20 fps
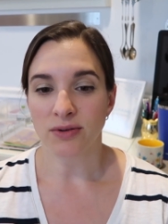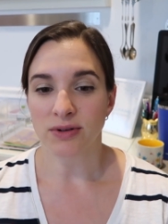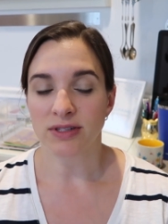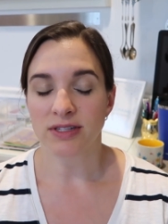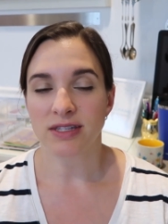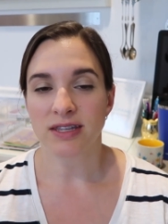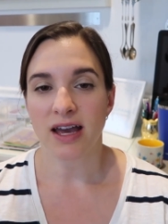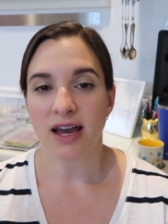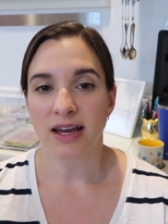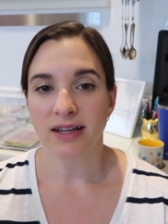know,
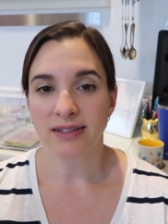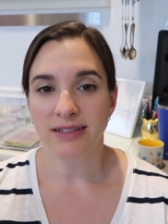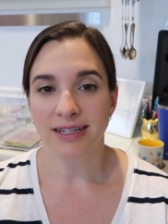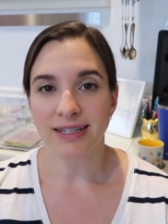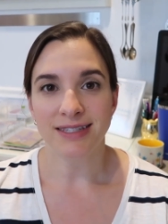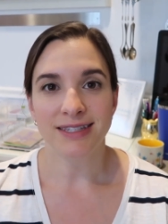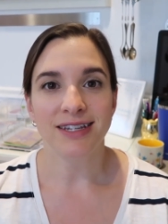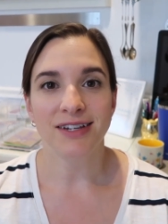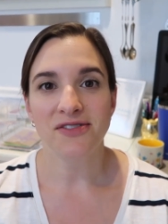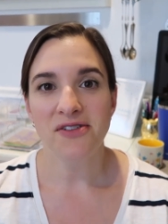it's not
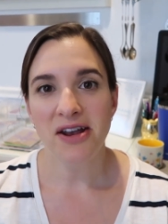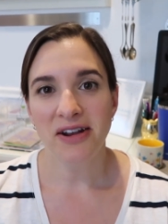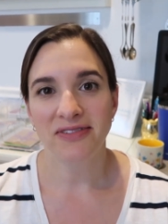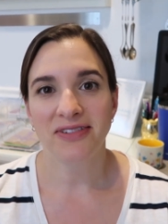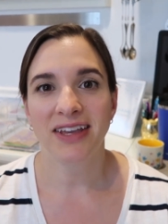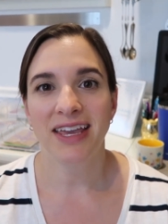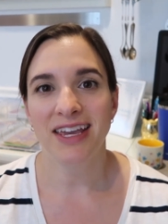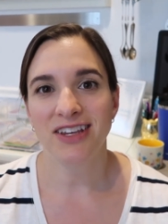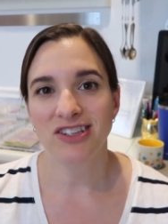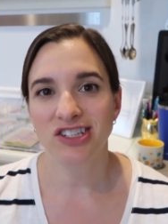instant
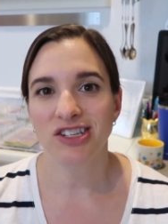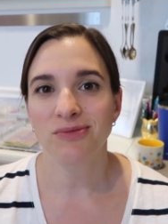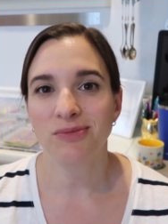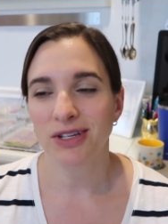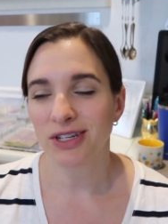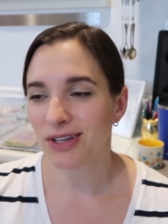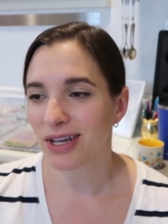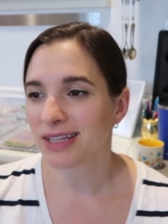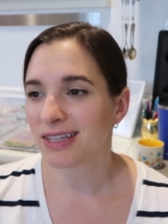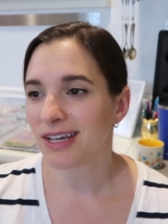gratification
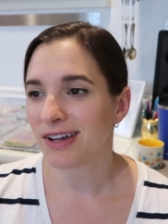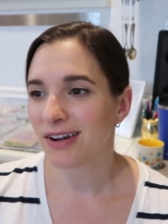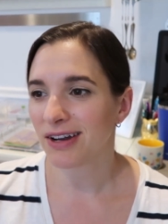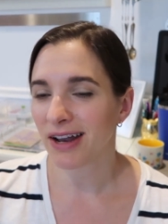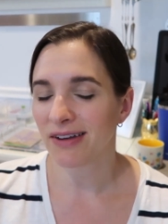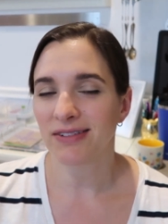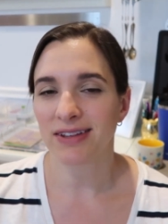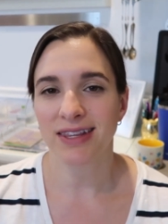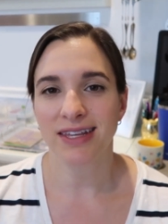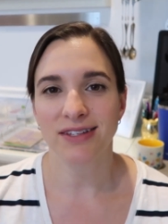when you get there
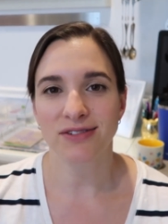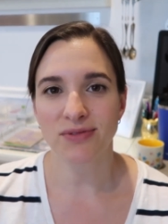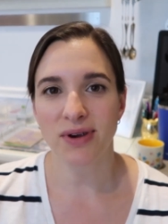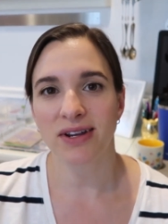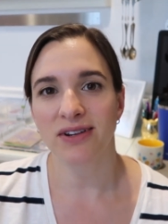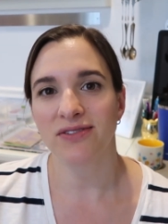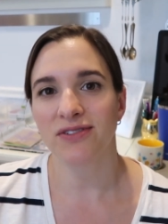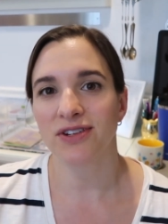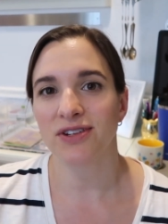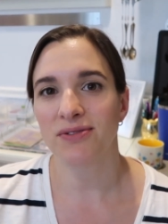and everything's
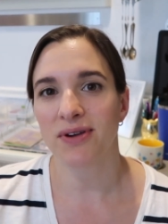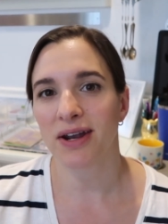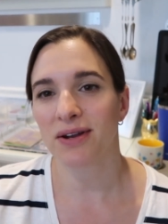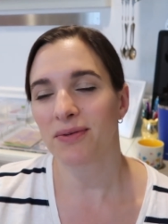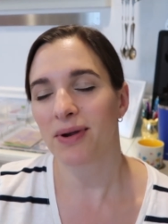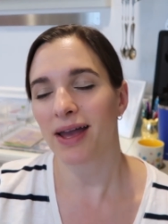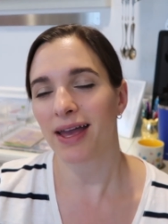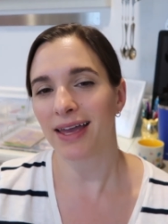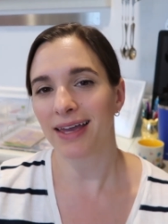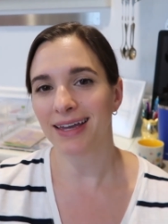ready for you right
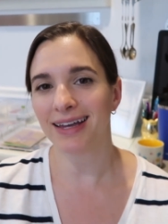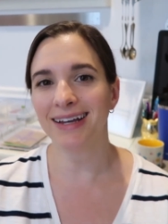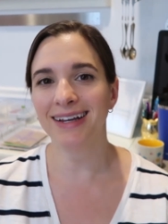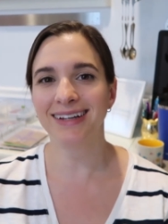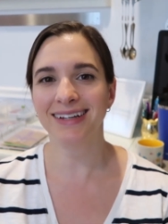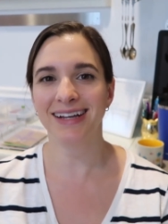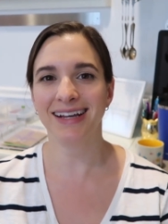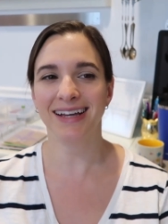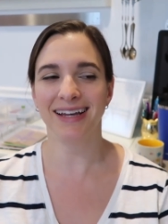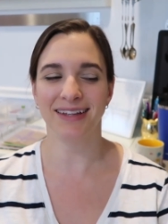away,
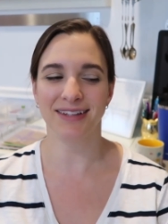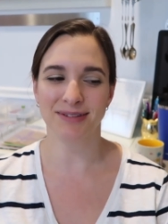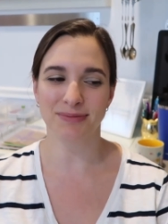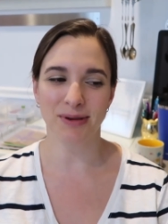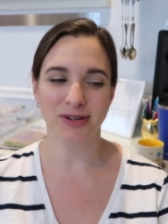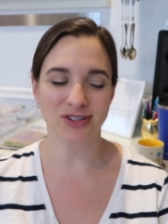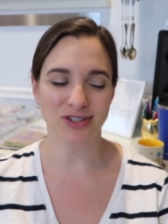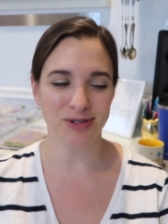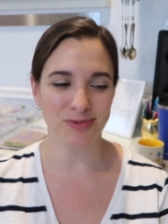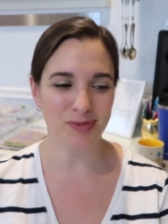
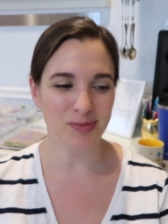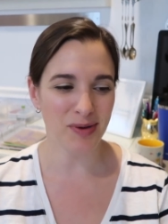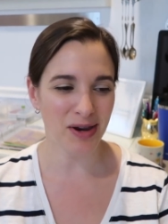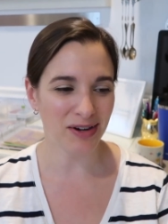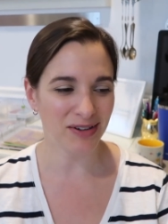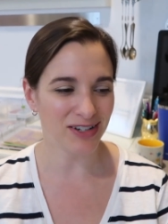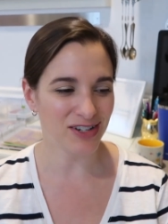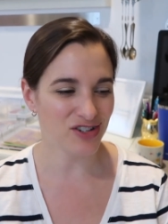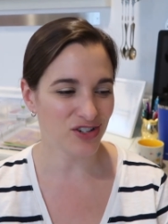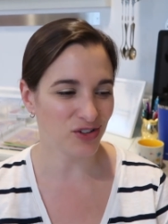especially
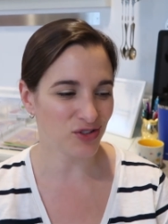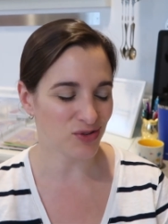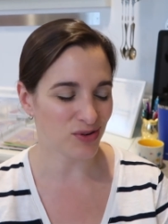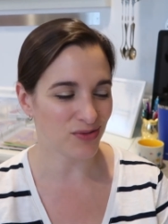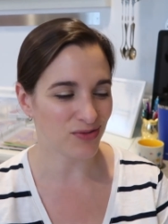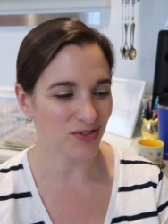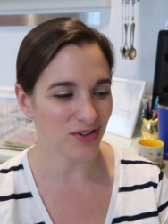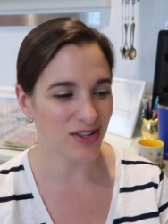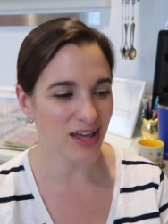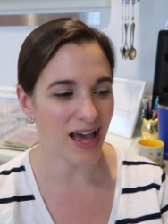preparing
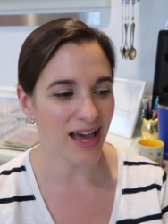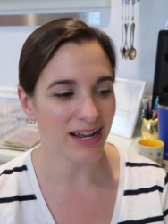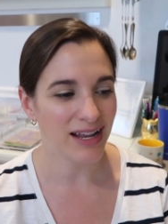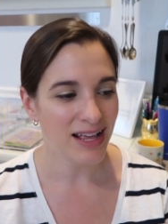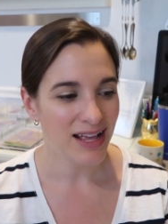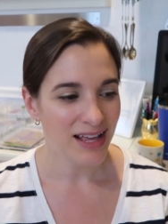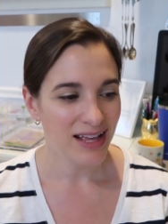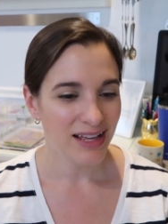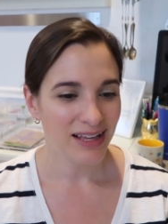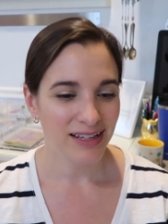children for that,
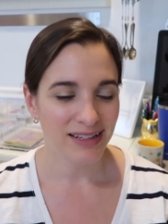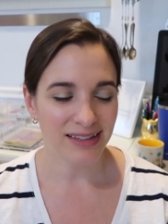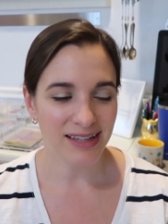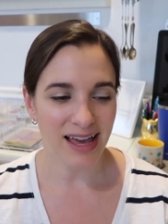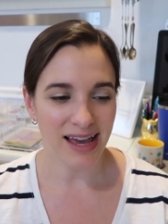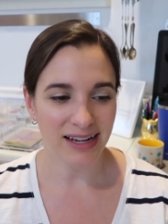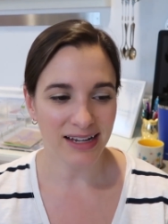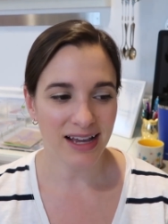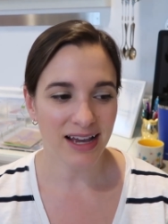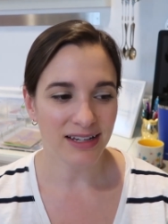
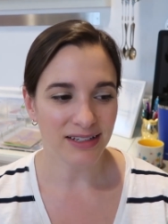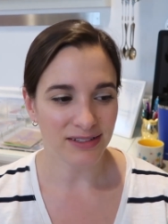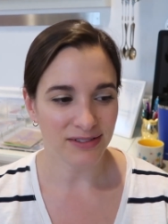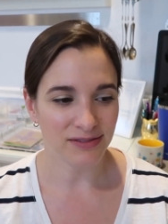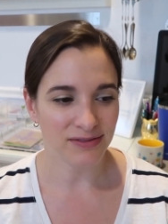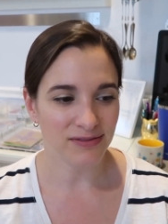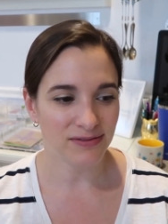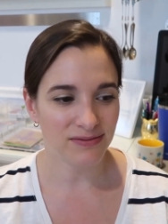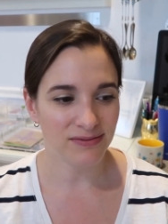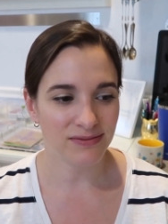that kind
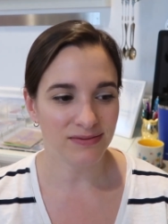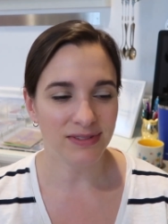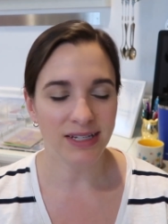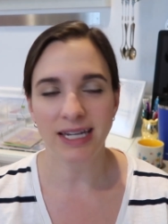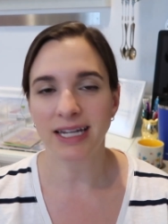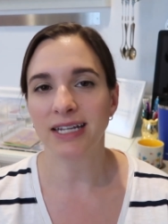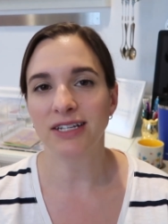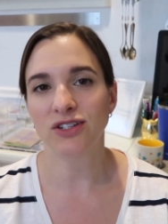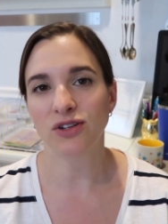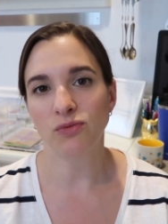of
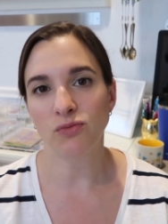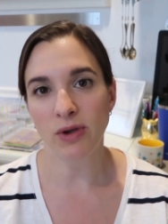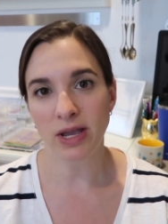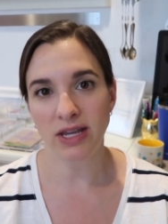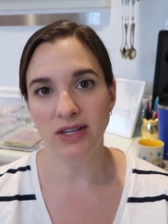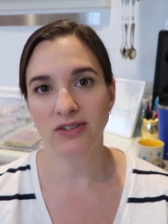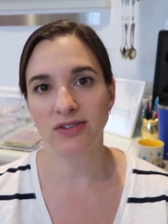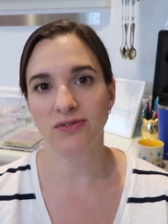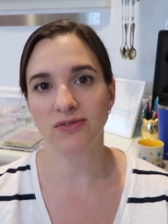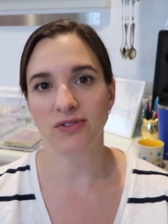needing to
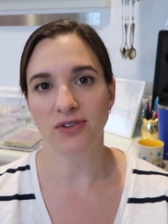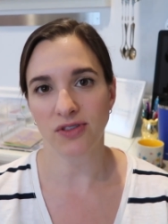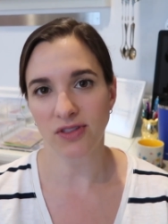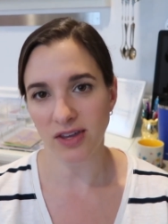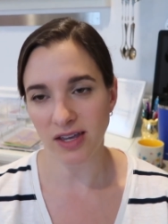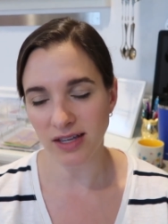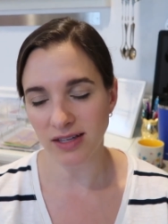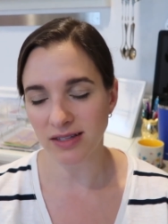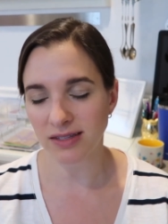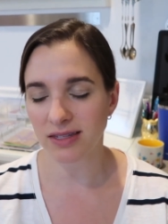wait for
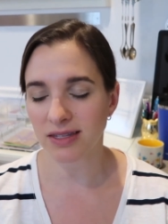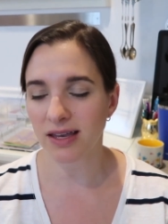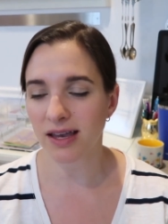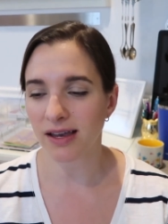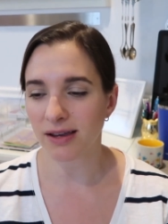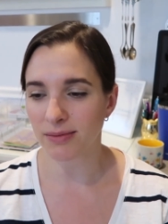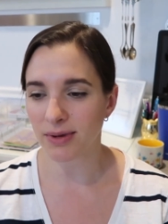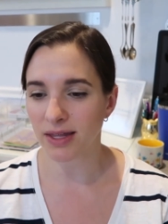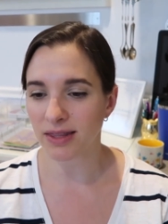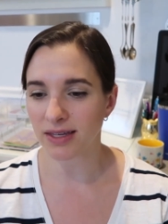things.
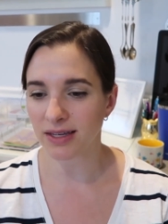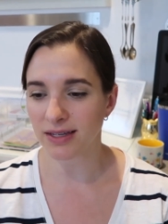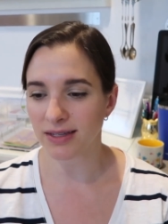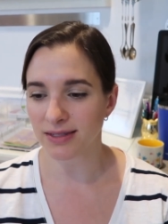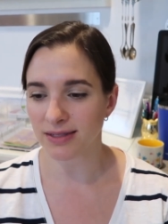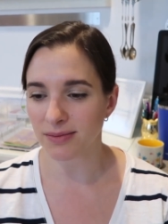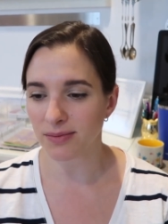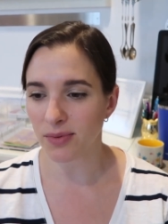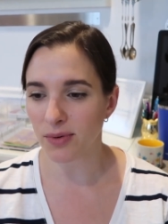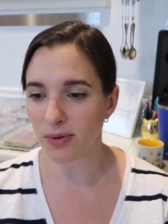Um, I think
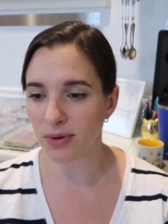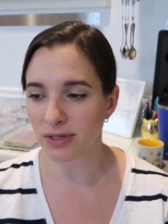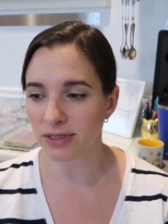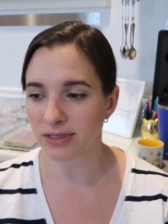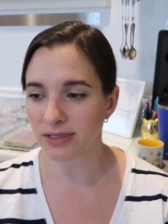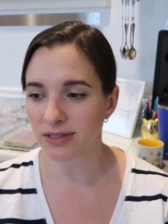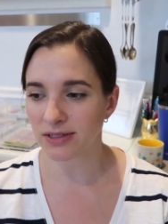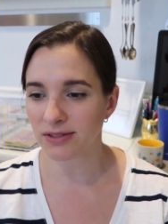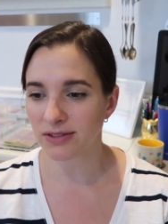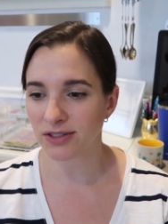it's
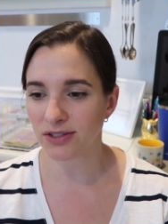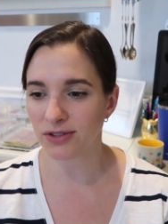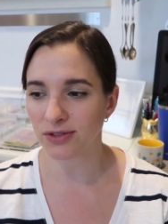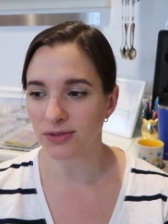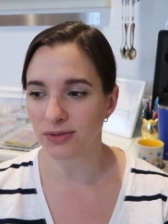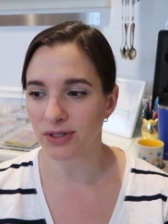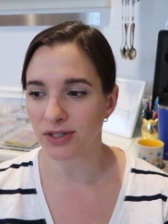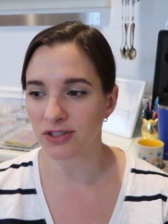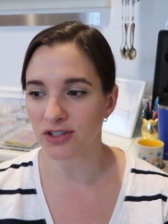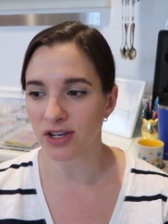important
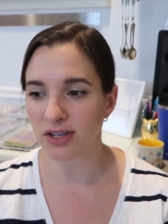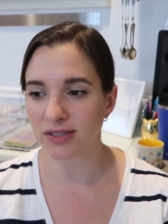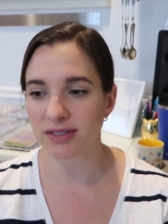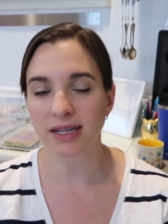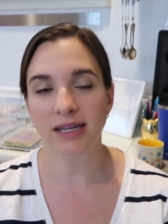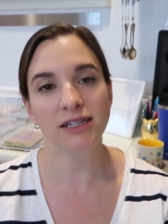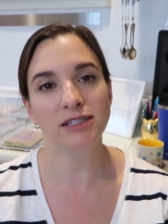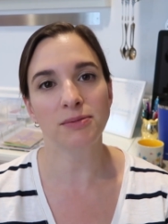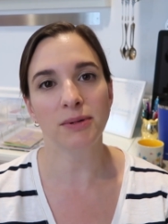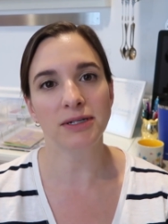to adjust
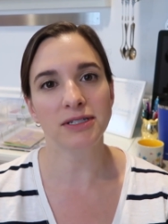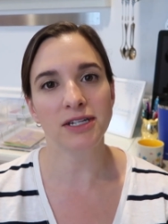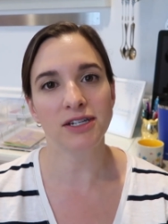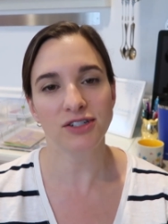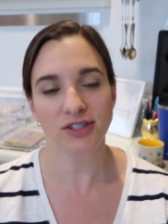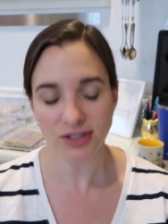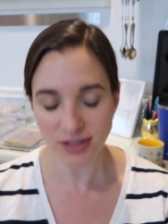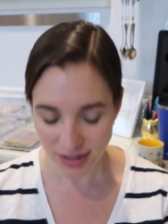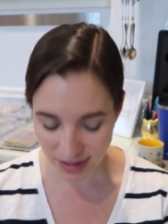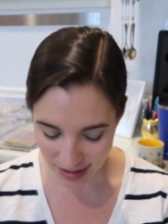
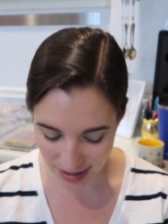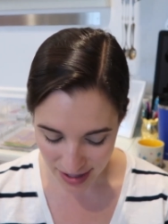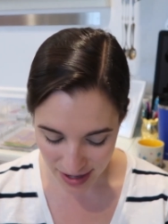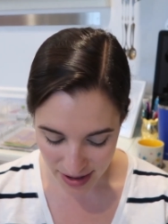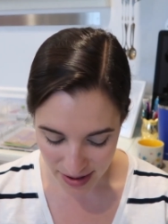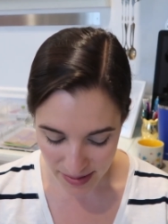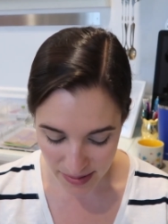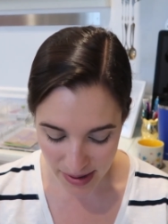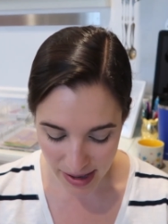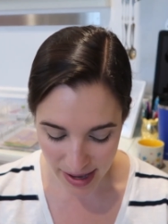expectations
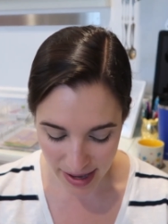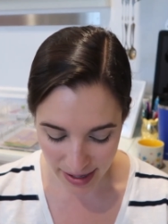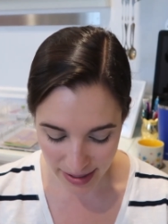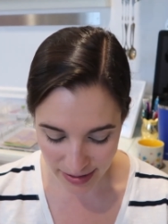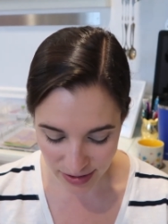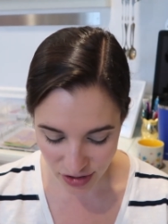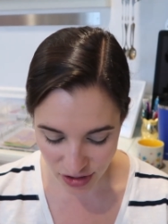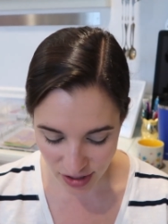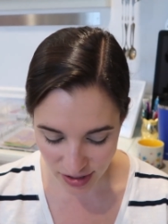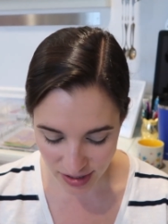
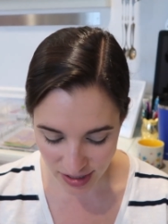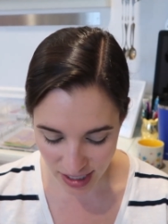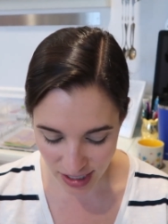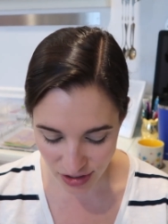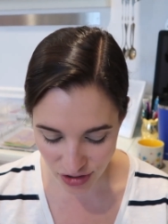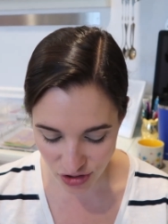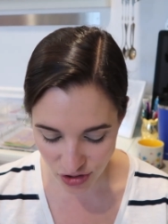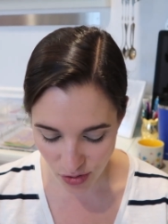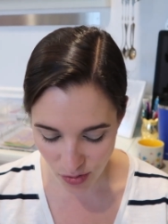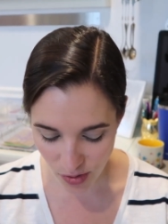and just
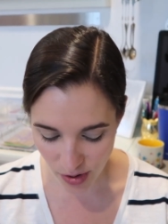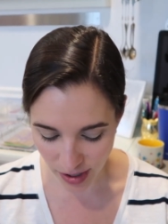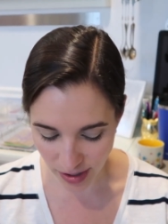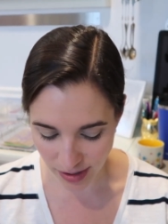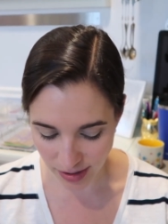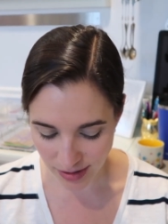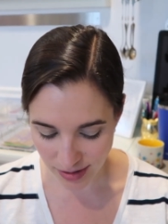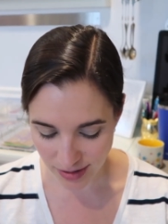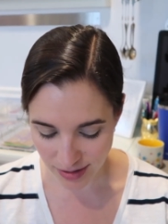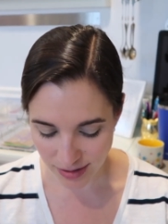
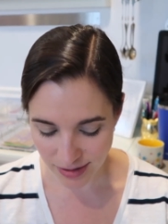enjoy,